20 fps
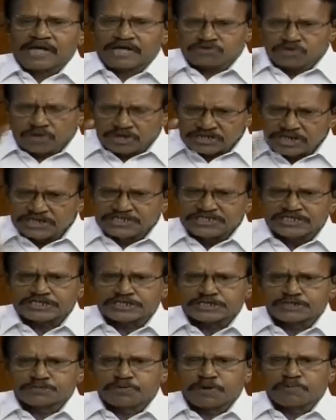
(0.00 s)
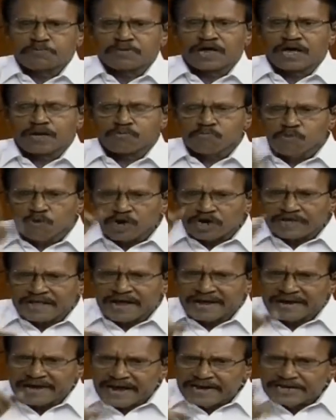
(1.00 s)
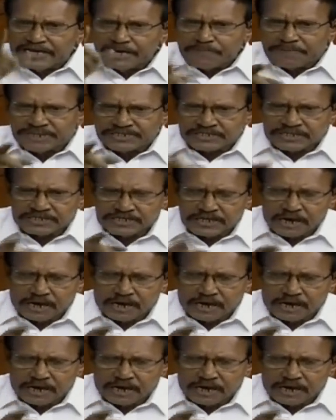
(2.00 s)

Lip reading: Social justice people are more than 90%